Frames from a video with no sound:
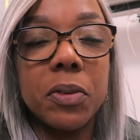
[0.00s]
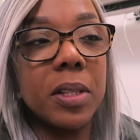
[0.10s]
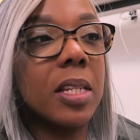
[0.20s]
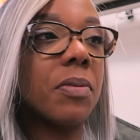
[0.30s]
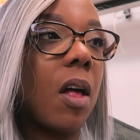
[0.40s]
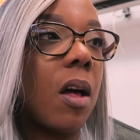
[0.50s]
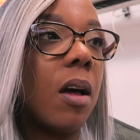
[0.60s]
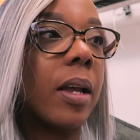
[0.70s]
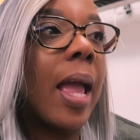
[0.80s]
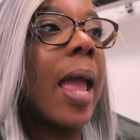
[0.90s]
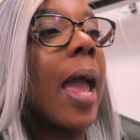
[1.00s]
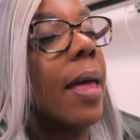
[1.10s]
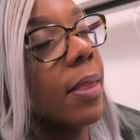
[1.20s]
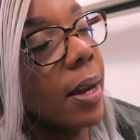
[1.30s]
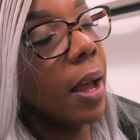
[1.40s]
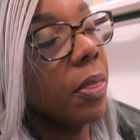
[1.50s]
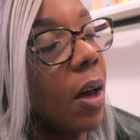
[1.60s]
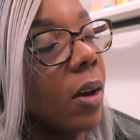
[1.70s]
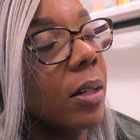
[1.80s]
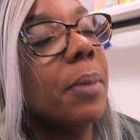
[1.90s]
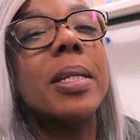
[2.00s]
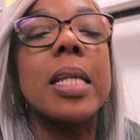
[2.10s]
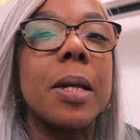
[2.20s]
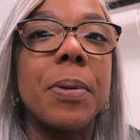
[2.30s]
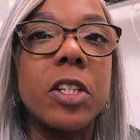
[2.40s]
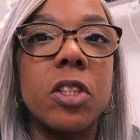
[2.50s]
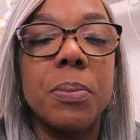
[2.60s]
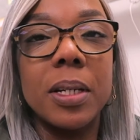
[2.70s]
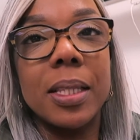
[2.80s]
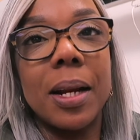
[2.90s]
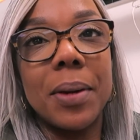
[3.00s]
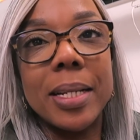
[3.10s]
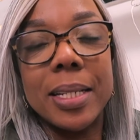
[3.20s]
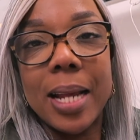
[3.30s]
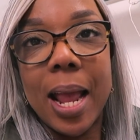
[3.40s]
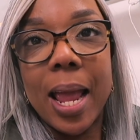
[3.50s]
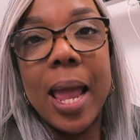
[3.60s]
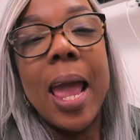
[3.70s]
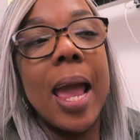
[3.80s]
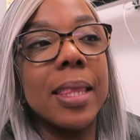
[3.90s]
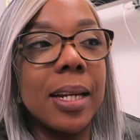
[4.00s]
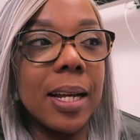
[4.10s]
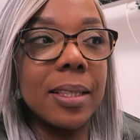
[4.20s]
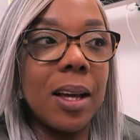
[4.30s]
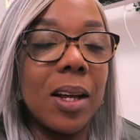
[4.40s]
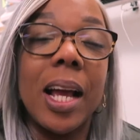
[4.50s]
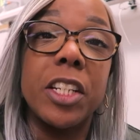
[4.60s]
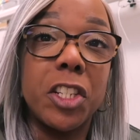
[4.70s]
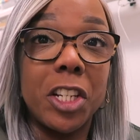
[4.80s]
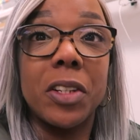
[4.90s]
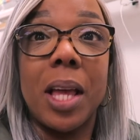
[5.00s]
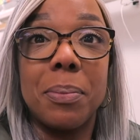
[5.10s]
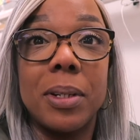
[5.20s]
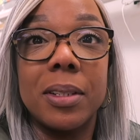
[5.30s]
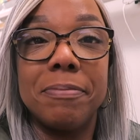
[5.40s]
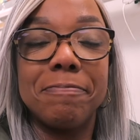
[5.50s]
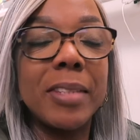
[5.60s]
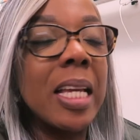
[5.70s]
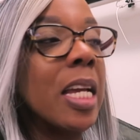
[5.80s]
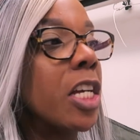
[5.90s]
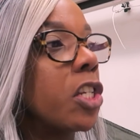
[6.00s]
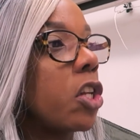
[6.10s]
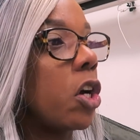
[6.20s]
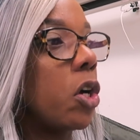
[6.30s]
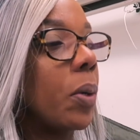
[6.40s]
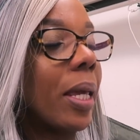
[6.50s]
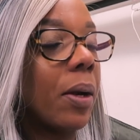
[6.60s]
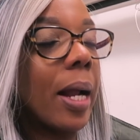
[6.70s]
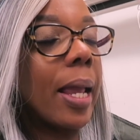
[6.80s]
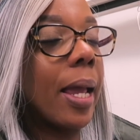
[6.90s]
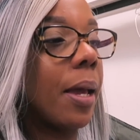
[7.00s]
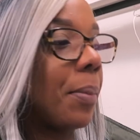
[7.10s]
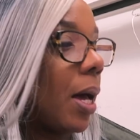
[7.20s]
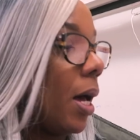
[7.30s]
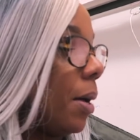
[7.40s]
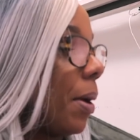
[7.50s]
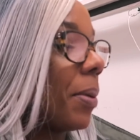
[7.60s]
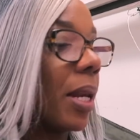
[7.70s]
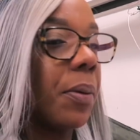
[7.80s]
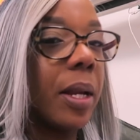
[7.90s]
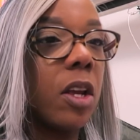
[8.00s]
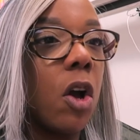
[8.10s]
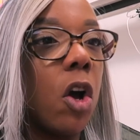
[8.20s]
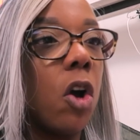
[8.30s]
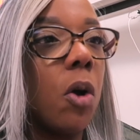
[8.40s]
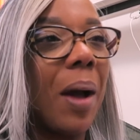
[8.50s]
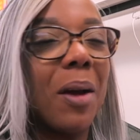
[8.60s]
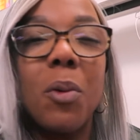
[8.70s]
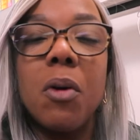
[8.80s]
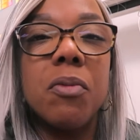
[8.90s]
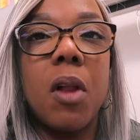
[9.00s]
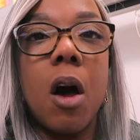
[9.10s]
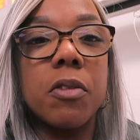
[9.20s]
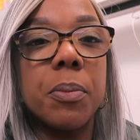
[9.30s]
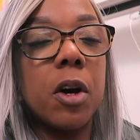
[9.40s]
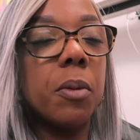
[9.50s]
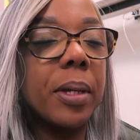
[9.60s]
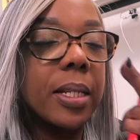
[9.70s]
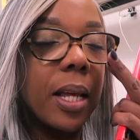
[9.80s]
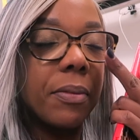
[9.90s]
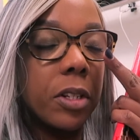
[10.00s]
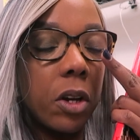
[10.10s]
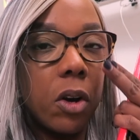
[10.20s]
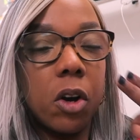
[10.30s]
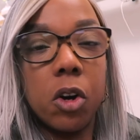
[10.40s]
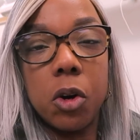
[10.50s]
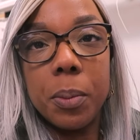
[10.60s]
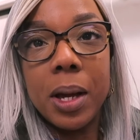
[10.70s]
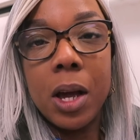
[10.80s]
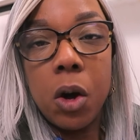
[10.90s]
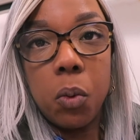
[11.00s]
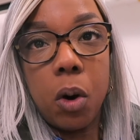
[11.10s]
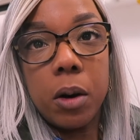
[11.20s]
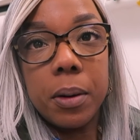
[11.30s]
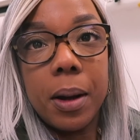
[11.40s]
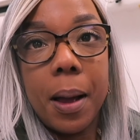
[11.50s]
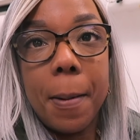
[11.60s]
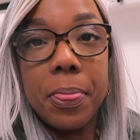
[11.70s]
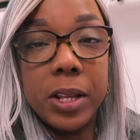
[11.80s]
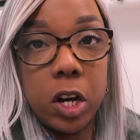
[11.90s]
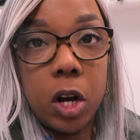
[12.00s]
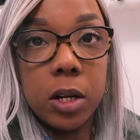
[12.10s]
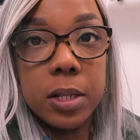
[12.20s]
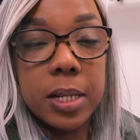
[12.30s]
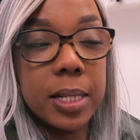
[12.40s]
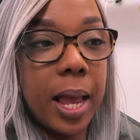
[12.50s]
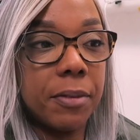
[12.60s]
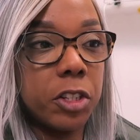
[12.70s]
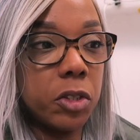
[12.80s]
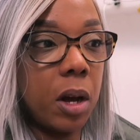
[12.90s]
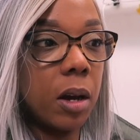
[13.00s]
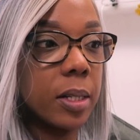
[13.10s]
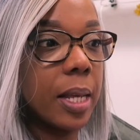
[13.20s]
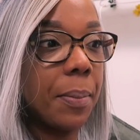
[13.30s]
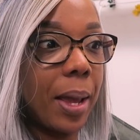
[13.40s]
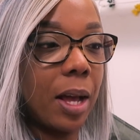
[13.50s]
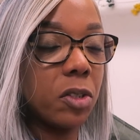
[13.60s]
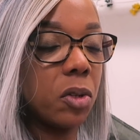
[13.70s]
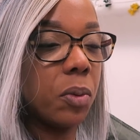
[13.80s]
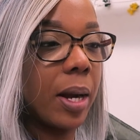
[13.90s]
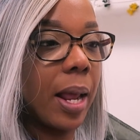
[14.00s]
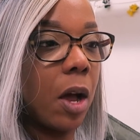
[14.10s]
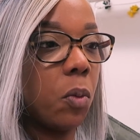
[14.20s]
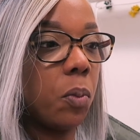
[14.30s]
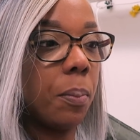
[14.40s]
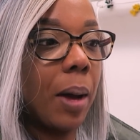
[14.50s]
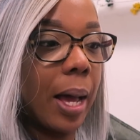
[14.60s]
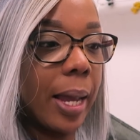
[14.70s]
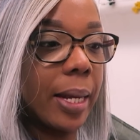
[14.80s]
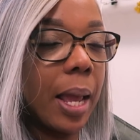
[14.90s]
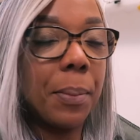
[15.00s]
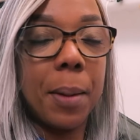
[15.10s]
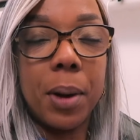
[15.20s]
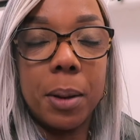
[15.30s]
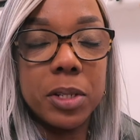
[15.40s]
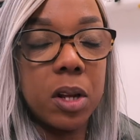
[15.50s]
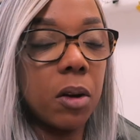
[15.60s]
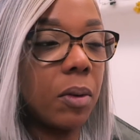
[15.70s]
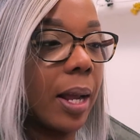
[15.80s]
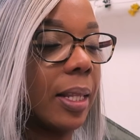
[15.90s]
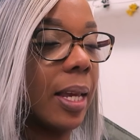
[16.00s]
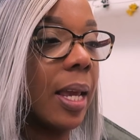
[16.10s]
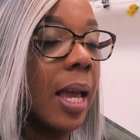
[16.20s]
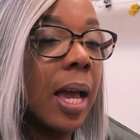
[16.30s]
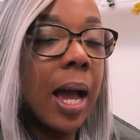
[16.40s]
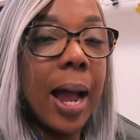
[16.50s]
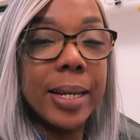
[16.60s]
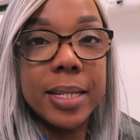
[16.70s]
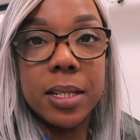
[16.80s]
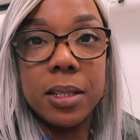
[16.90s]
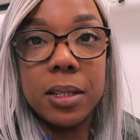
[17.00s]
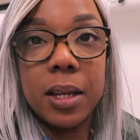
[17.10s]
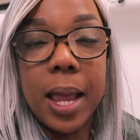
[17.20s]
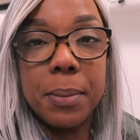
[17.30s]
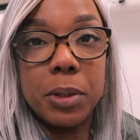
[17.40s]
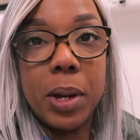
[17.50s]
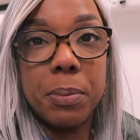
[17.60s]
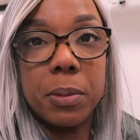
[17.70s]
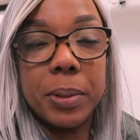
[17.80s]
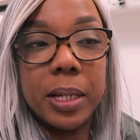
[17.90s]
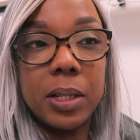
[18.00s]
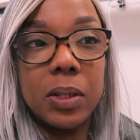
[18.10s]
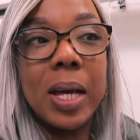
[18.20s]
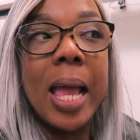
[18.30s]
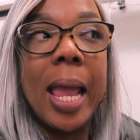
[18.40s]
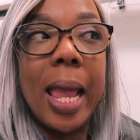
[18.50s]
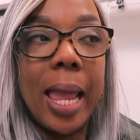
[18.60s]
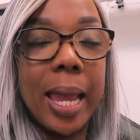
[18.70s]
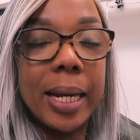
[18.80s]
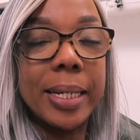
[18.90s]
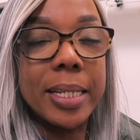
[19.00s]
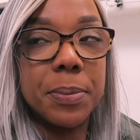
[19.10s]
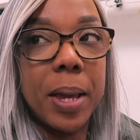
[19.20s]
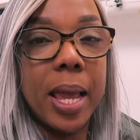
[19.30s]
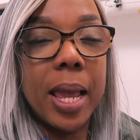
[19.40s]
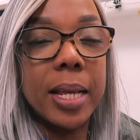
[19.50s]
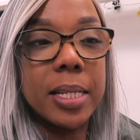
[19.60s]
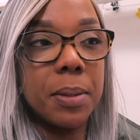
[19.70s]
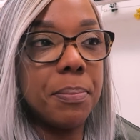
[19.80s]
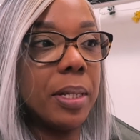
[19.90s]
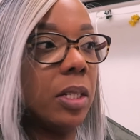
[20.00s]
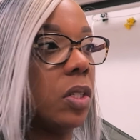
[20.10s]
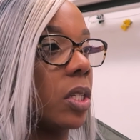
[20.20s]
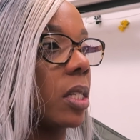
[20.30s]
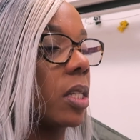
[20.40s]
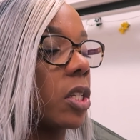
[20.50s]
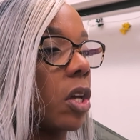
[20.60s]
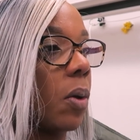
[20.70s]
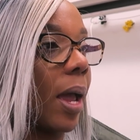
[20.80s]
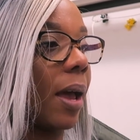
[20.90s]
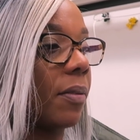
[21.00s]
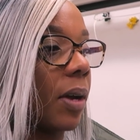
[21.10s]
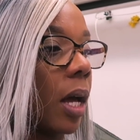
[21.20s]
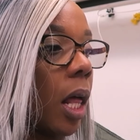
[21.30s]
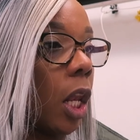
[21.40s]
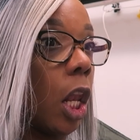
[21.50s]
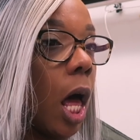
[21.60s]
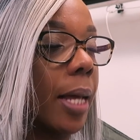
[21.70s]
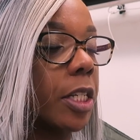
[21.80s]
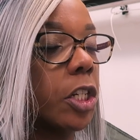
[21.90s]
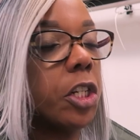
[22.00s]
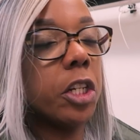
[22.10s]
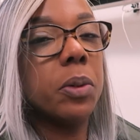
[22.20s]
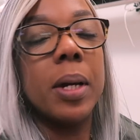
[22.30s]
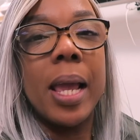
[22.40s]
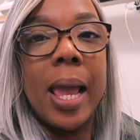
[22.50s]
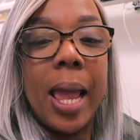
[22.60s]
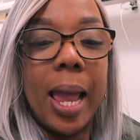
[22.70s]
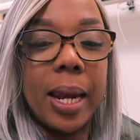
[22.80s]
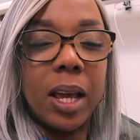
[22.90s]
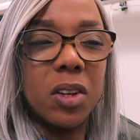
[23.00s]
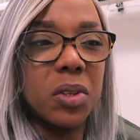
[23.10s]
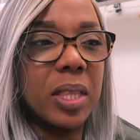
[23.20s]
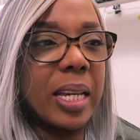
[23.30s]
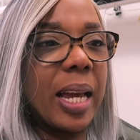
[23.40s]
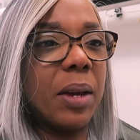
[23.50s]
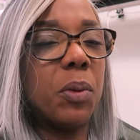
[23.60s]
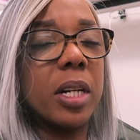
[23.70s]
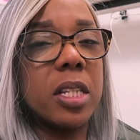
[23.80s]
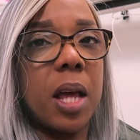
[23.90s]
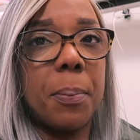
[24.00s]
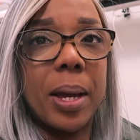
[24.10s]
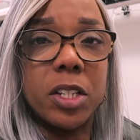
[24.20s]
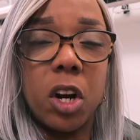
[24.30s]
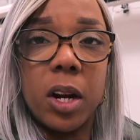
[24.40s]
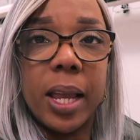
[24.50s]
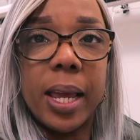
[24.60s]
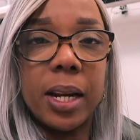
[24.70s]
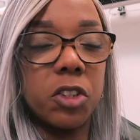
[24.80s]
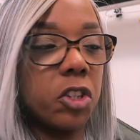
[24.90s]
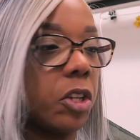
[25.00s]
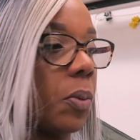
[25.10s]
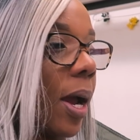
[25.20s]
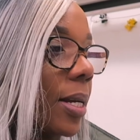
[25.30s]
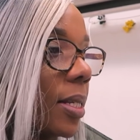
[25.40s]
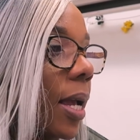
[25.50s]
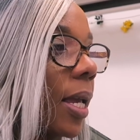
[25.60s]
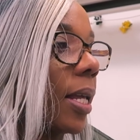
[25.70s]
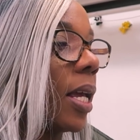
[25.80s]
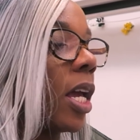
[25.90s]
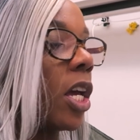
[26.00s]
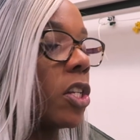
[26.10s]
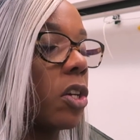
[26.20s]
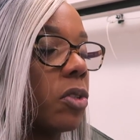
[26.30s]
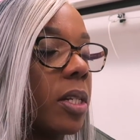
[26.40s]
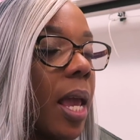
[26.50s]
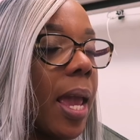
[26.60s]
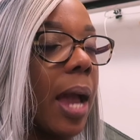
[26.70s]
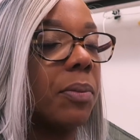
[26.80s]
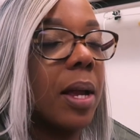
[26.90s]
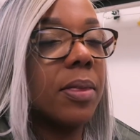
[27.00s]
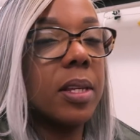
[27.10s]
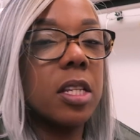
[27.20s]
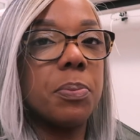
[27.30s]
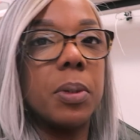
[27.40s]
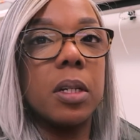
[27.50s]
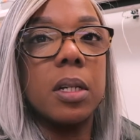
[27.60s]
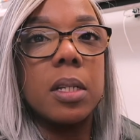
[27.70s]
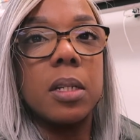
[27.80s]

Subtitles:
for this vlog, and then I thought, let me take a picture of the book that I read today, and then I thought I should share that book. So here I am, I'm getting ready to go home. I won't vlog from home because I have to go home, walk the dogs, because I have 2 dogs in my household right now, mine and my mom's dog, Riley. I need to cook a Blue Apron meal, and I need to pay some bills. So I have a lot to do. And I also think I want to stop by Target, and I'll show you why in a second. So today I read this book,